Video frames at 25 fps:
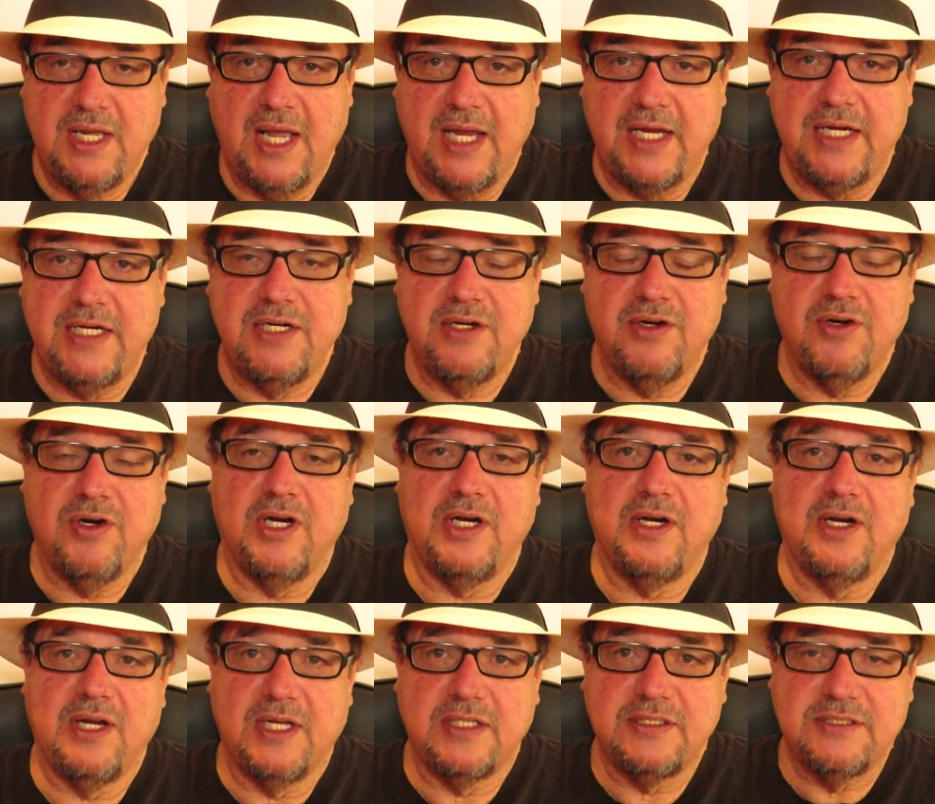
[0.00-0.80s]
I hear
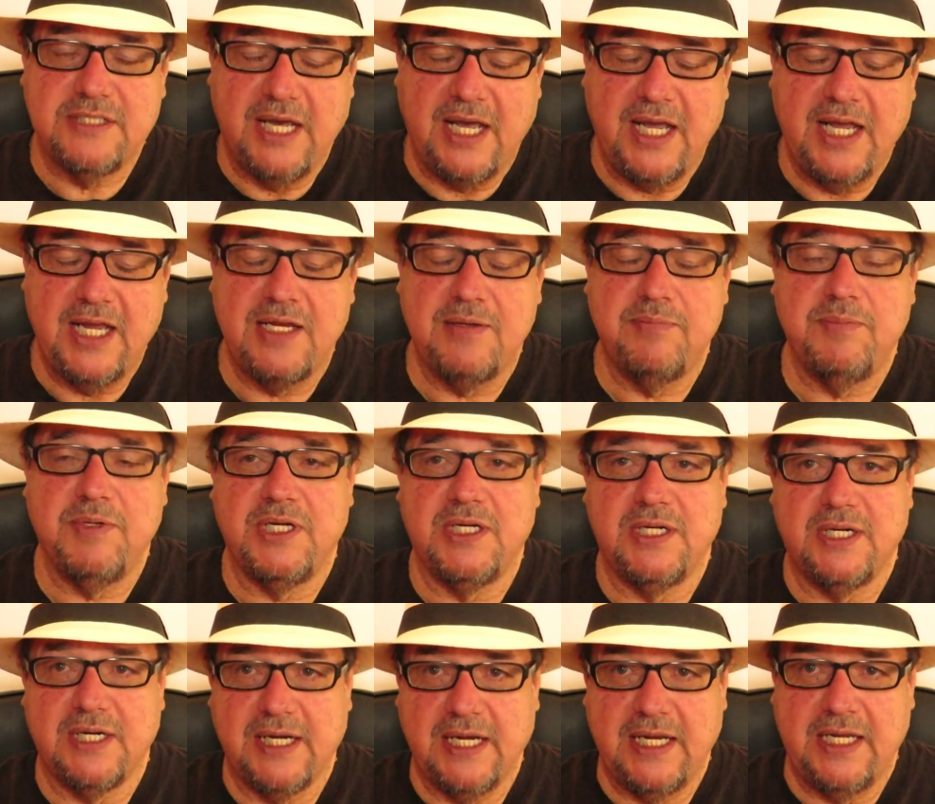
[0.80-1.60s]
it time
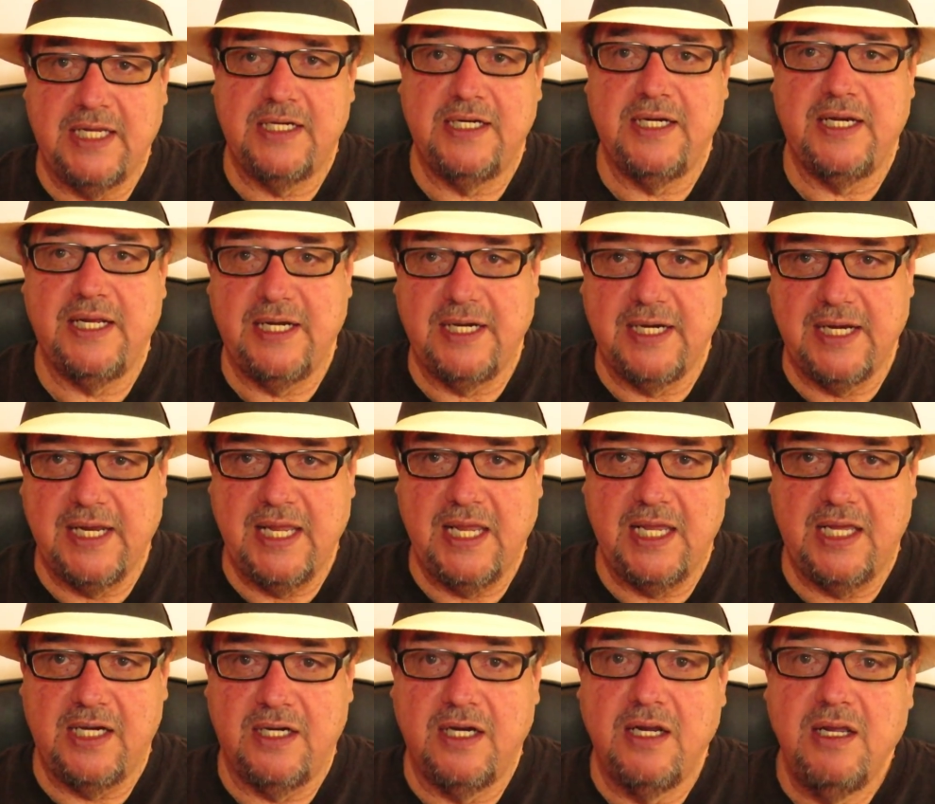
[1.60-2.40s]
and again and
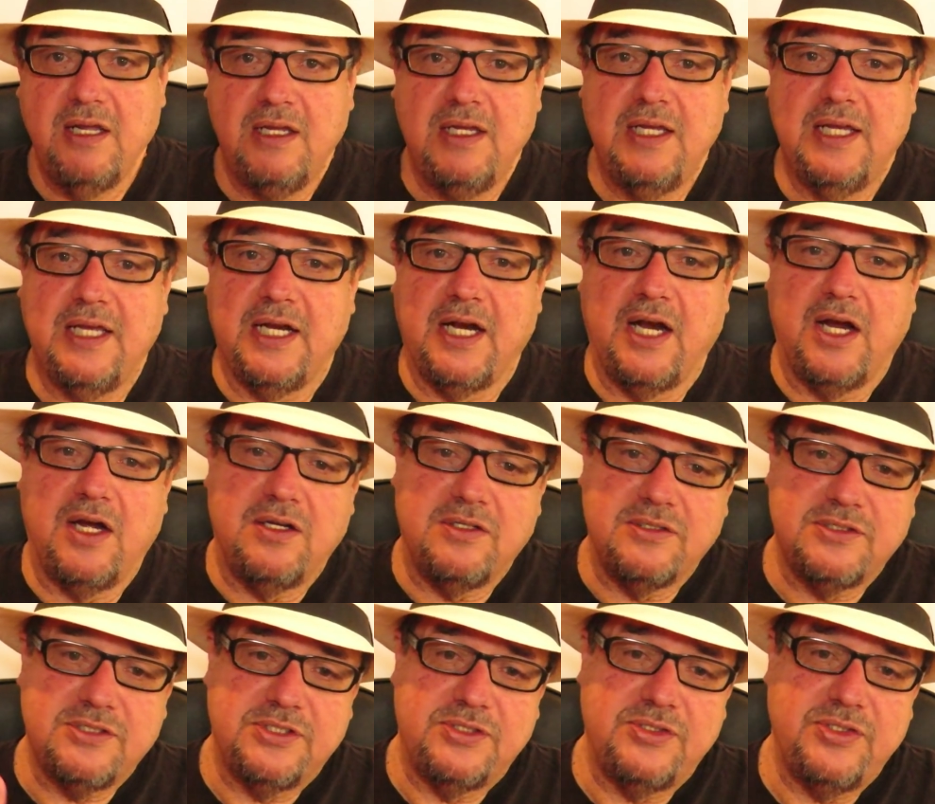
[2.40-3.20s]
again. And I
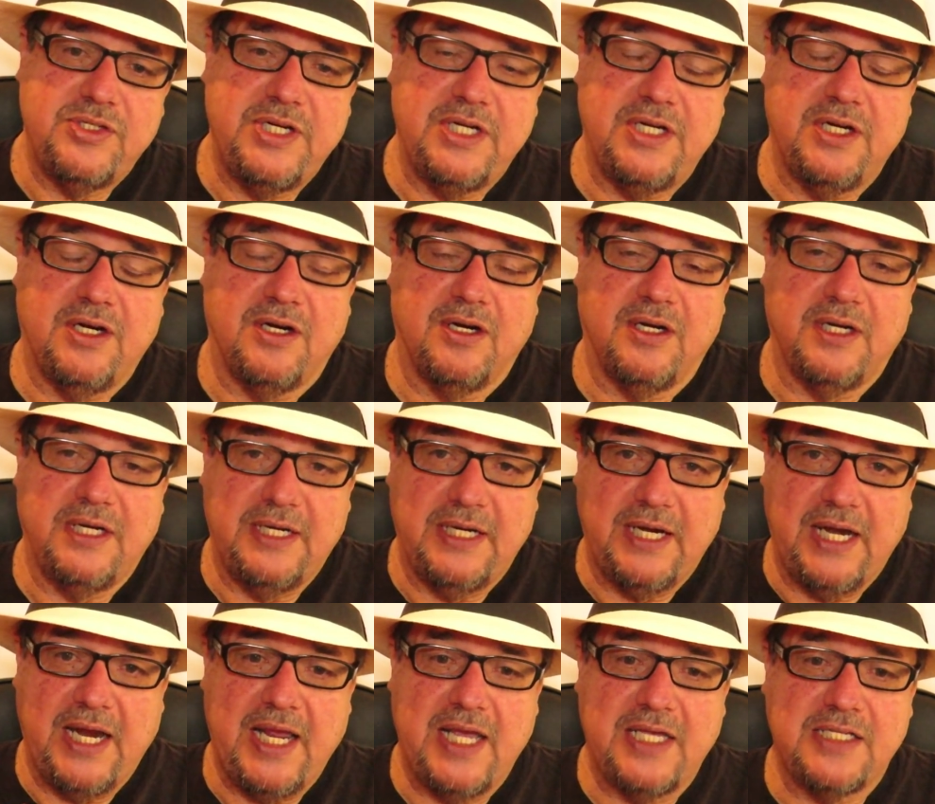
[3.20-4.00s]
also hear
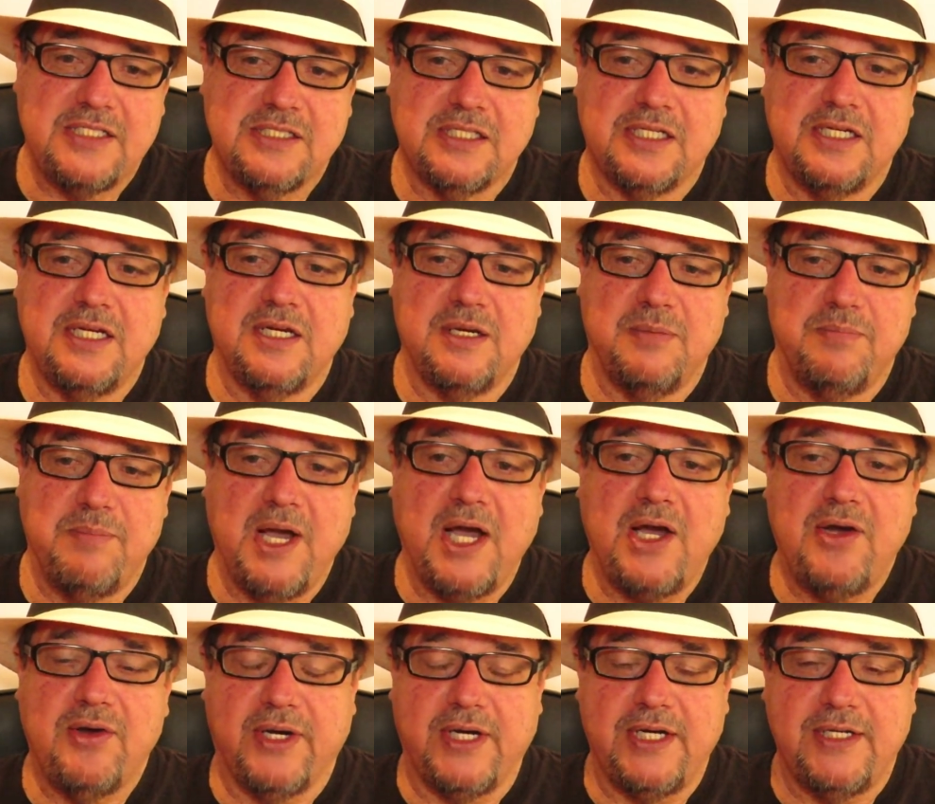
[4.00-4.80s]
in asking
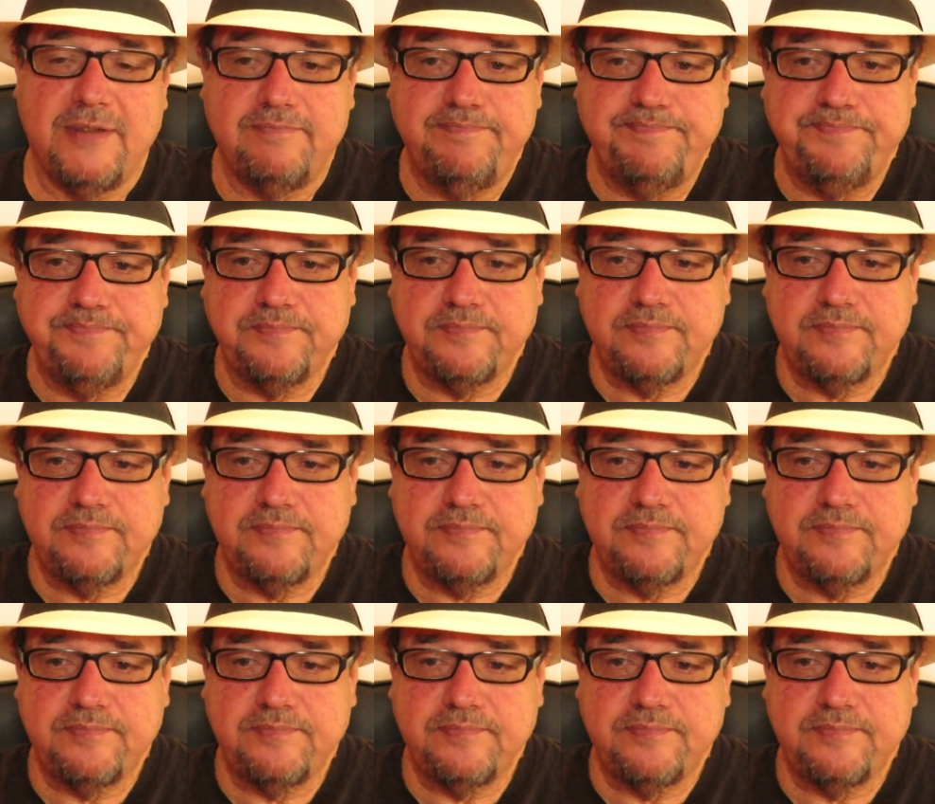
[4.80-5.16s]
about it,